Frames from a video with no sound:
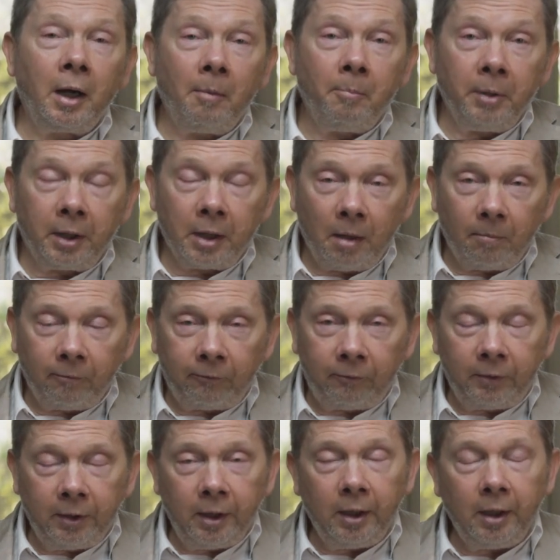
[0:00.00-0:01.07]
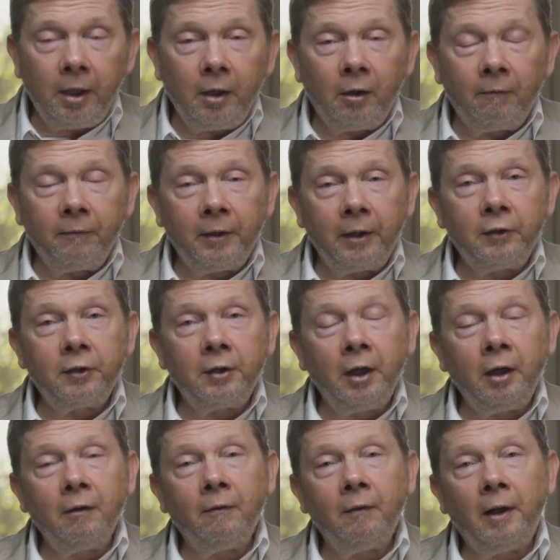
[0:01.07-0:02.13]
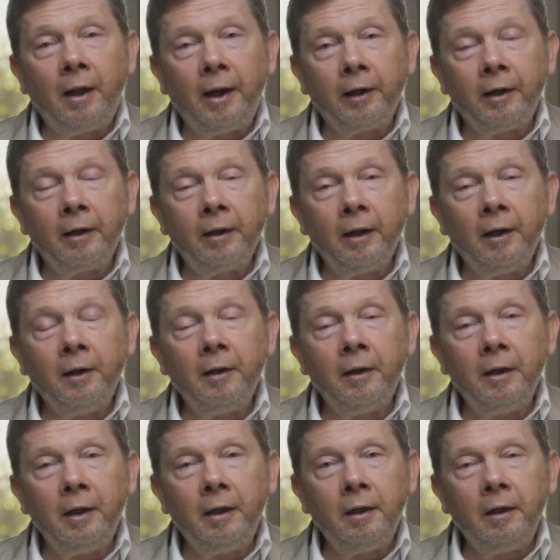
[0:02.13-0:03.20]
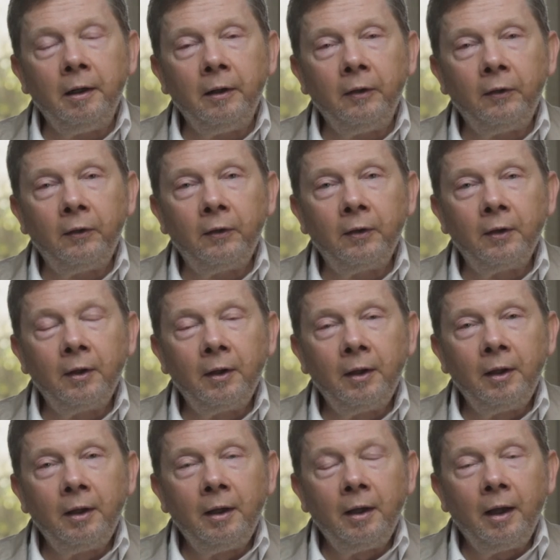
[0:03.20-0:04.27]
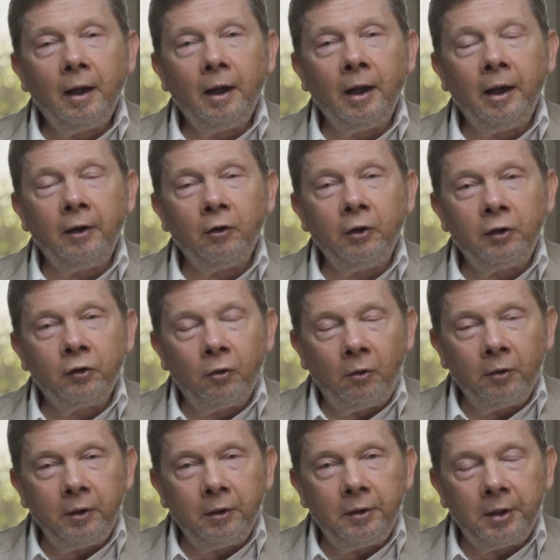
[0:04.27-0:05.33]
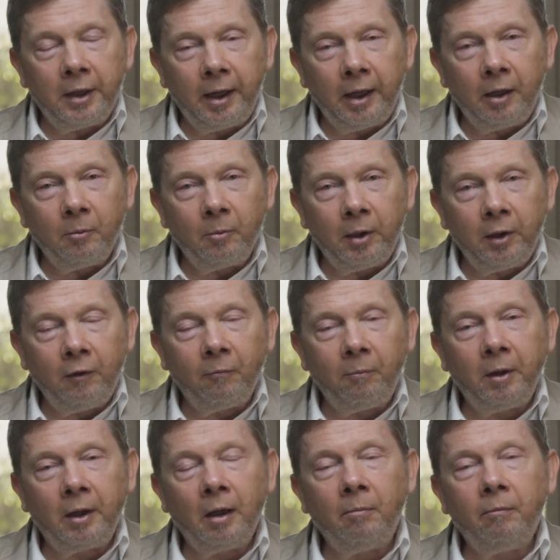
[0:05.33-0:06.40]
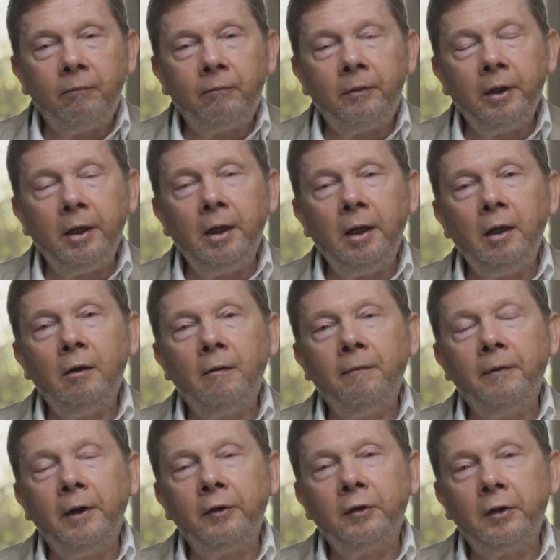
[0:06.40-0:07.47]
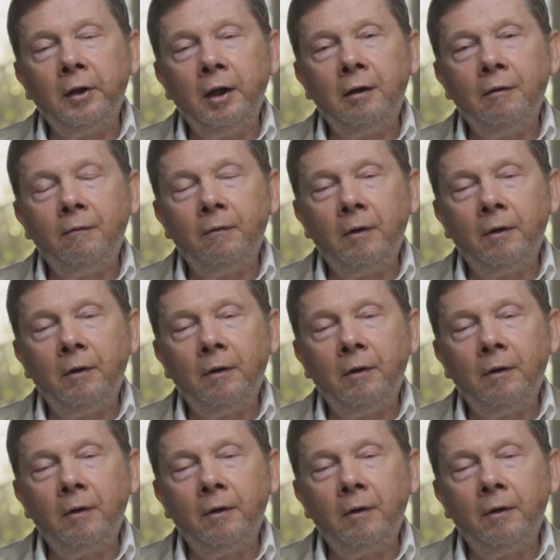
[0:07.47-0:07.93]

become free of that state of lack and neediness. And it's only then, when you've become free of that state of